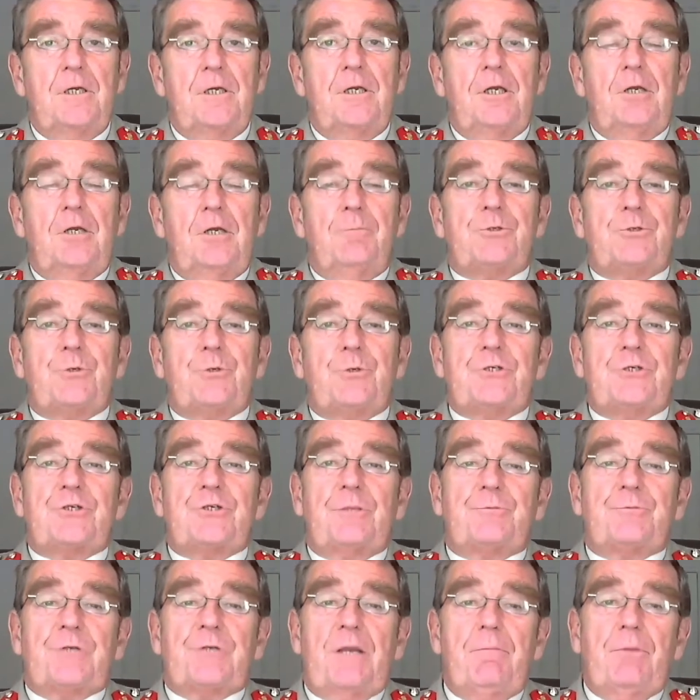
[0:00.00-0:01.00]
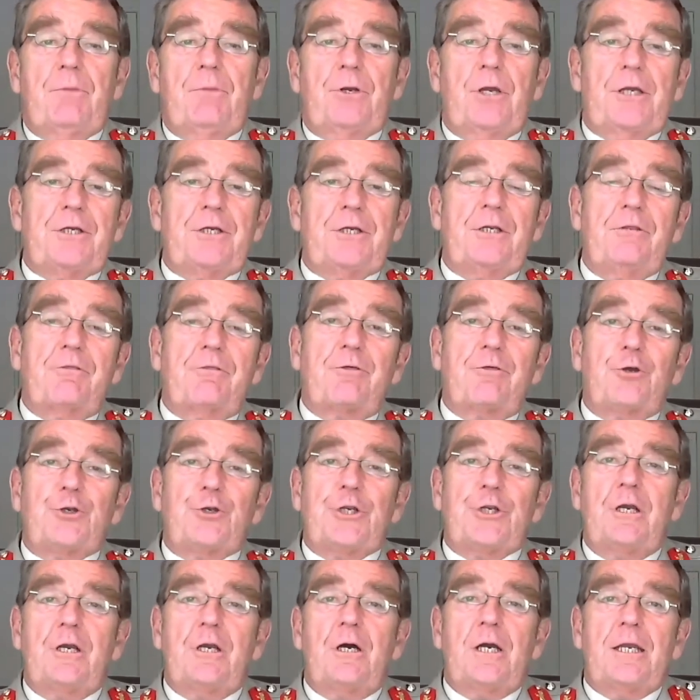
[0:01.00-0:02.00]
Between September
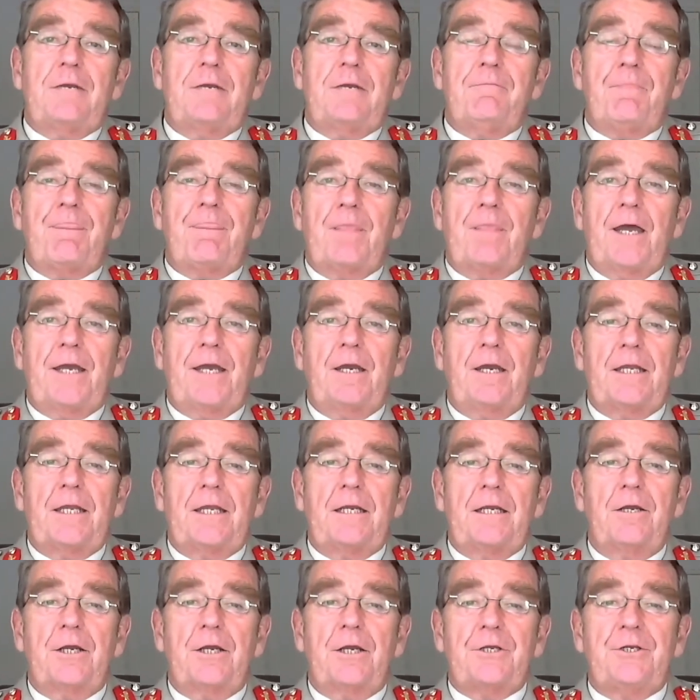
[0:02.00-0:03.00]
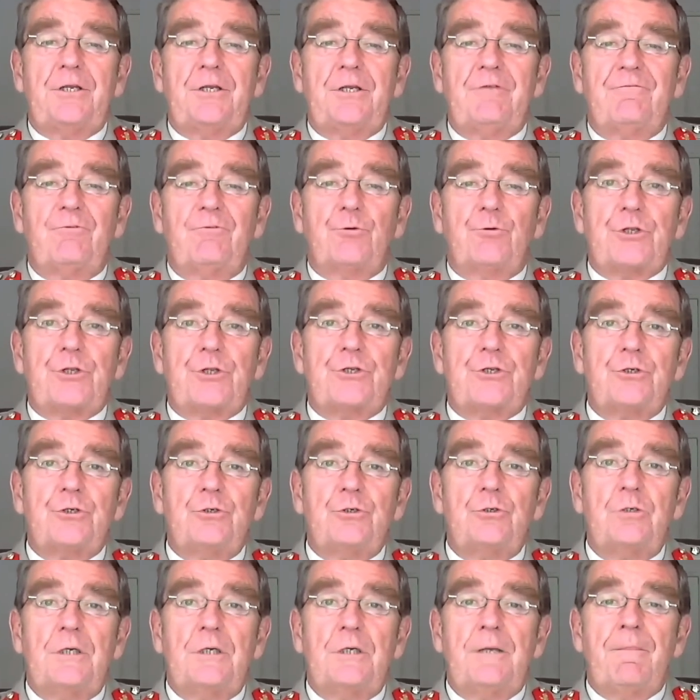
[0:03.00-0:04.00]
1939 and late
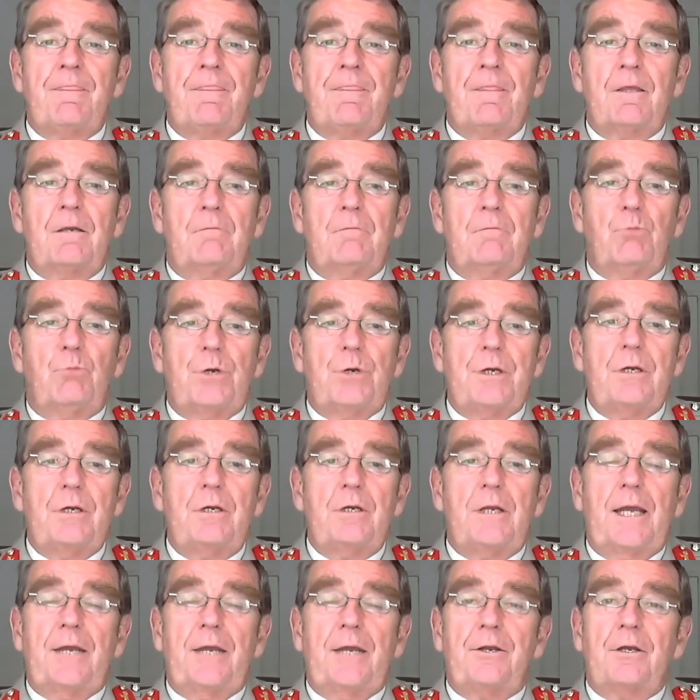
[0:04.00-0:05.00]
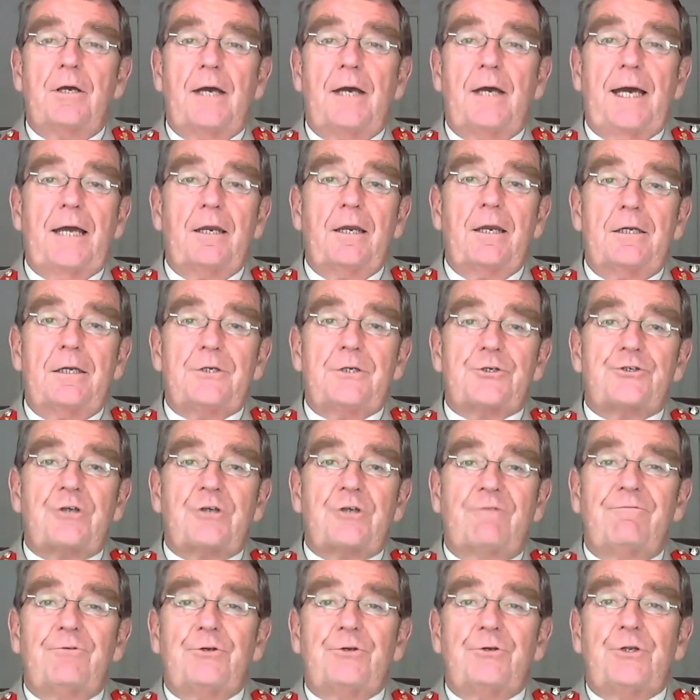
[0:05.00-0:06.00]
1942, Britain and her allies
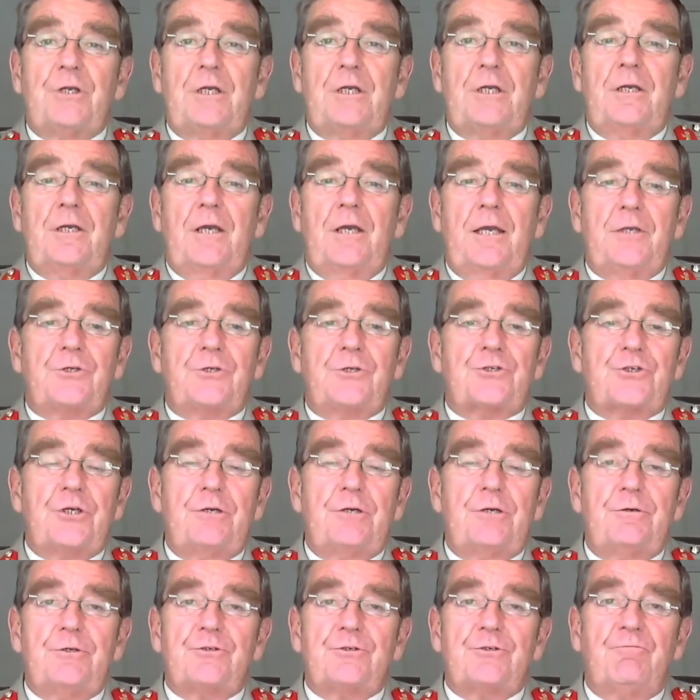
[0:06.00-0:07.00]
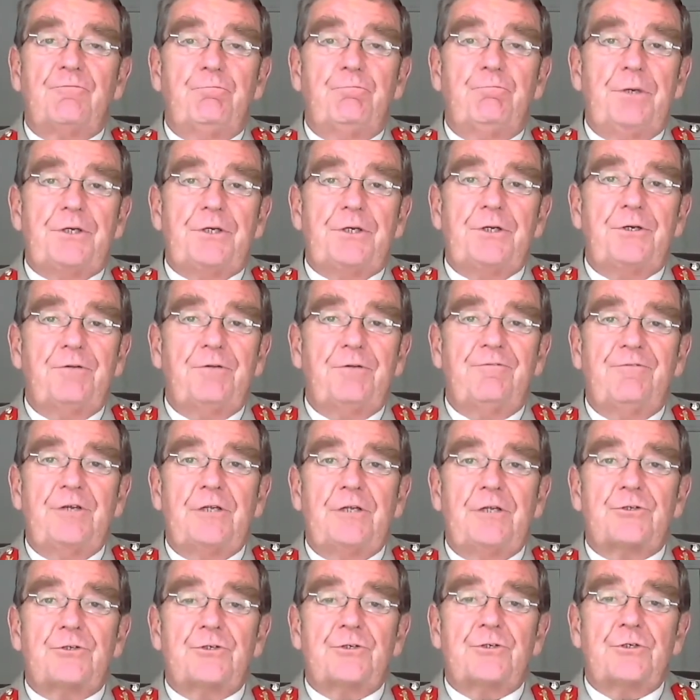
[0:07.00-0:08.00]
suffered a series of bitter
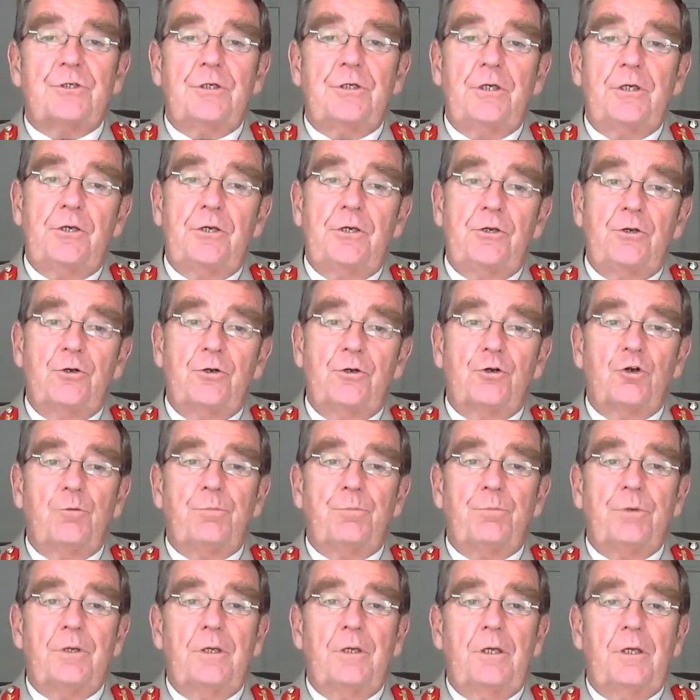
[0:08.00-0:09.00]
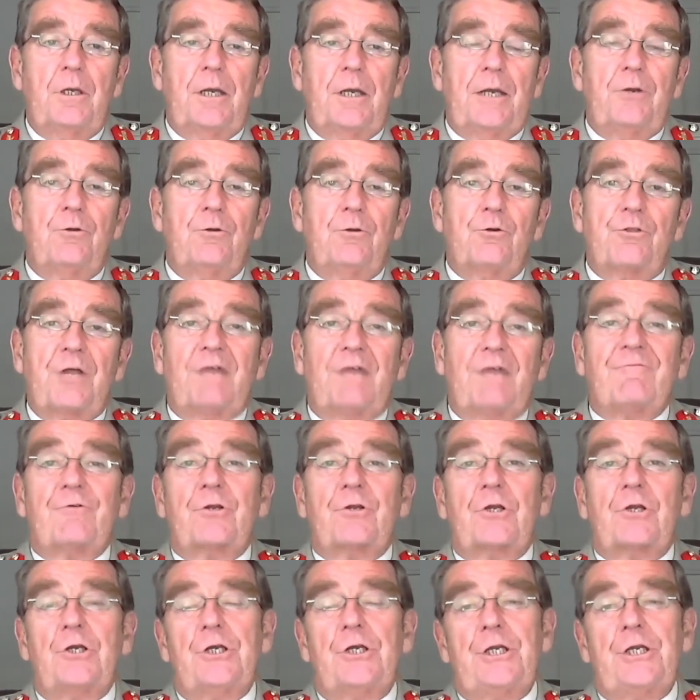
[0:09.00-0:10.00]
defeats in Europe and North
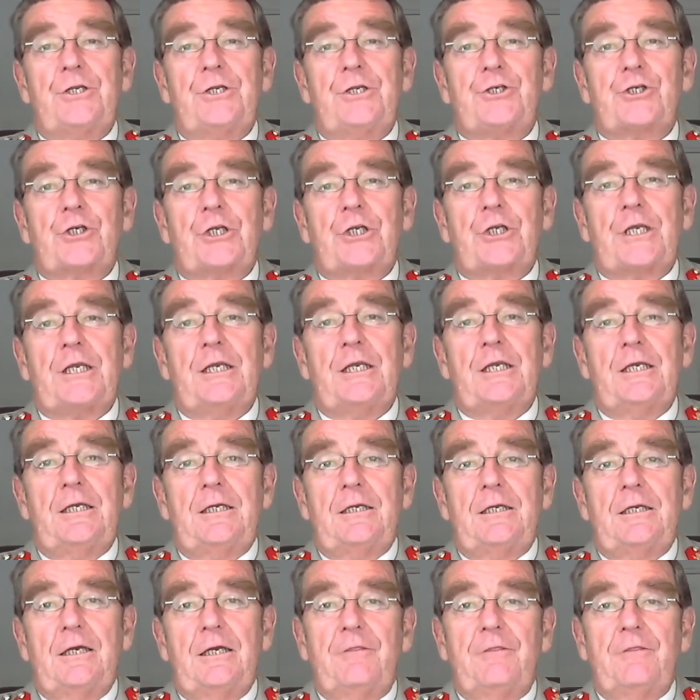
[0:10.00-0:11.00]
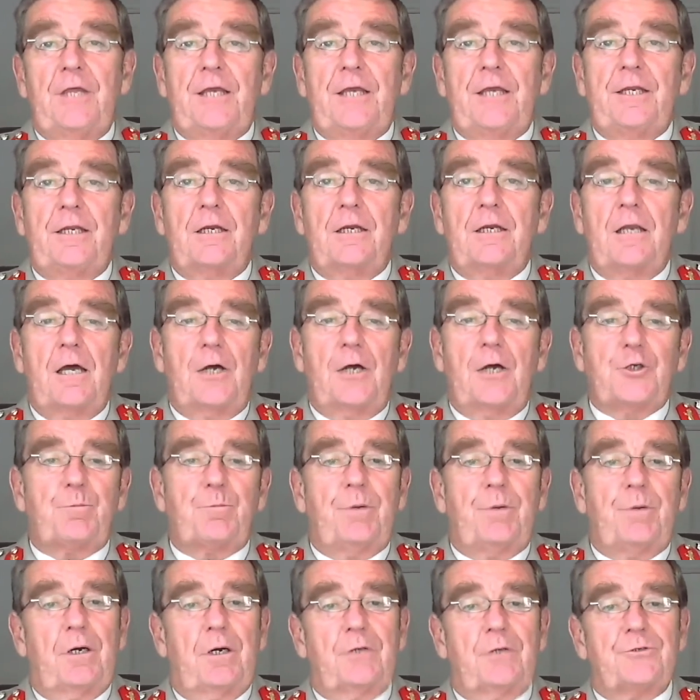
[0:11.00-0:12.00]
Africa initially, and then in large
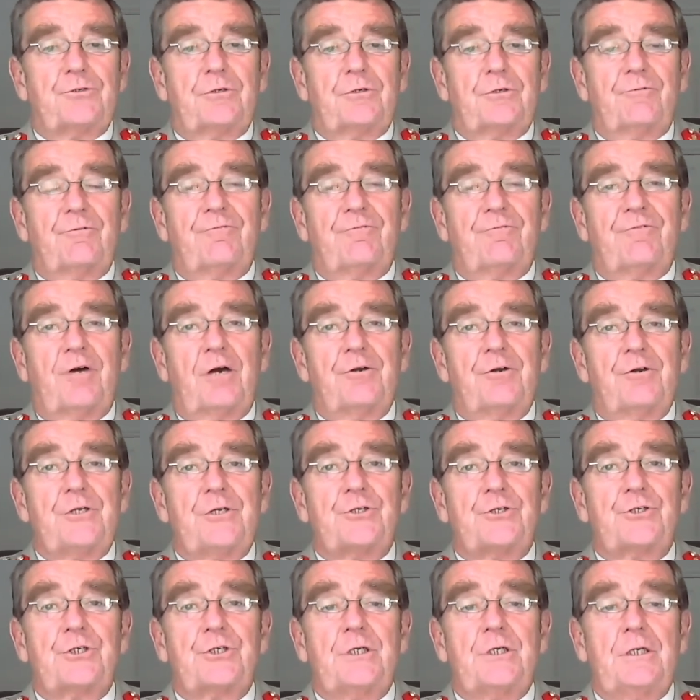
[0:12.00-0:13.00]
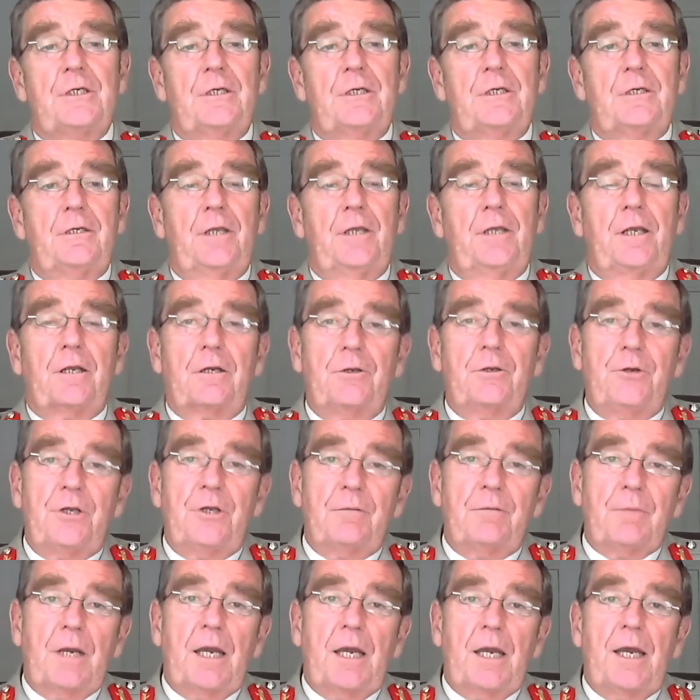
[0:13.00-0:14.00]
parts of the Far East,
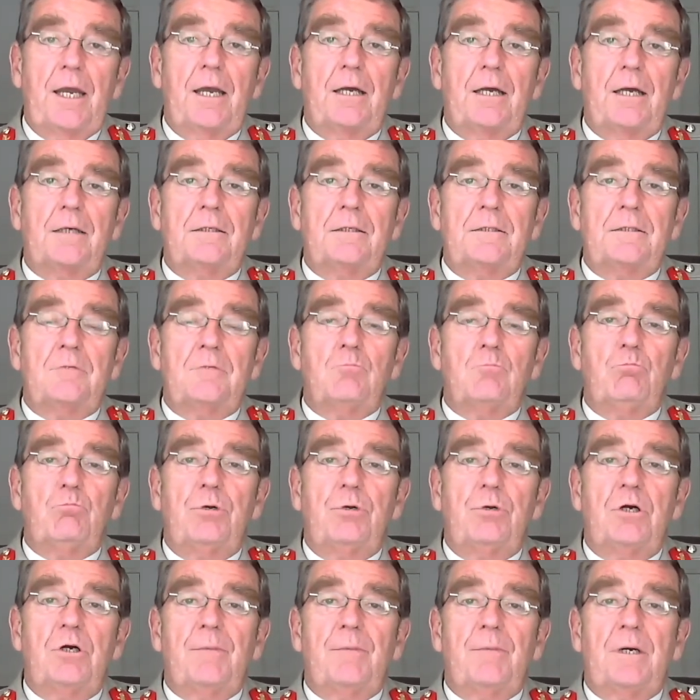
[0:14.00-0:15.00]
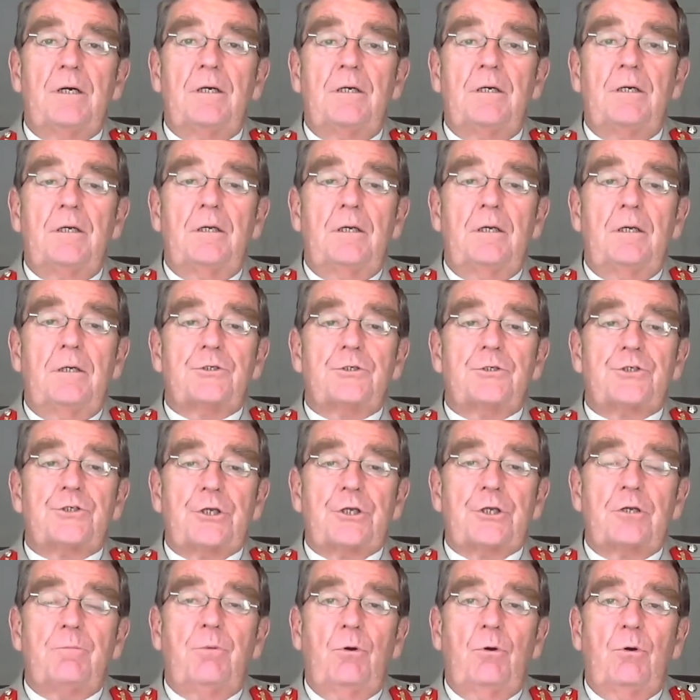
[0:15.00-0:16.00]
including Malaya, Burma,
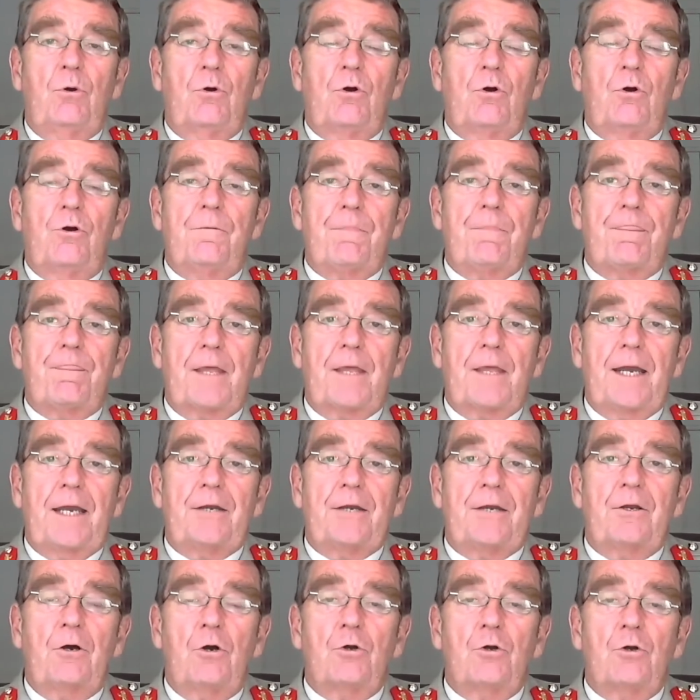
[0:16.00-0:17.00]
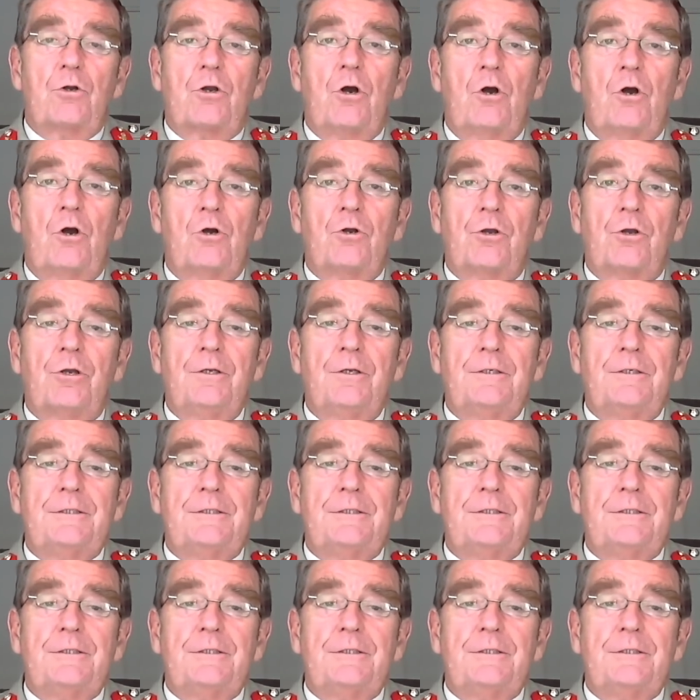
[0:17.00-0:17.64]
Singapore, and Hong Kong.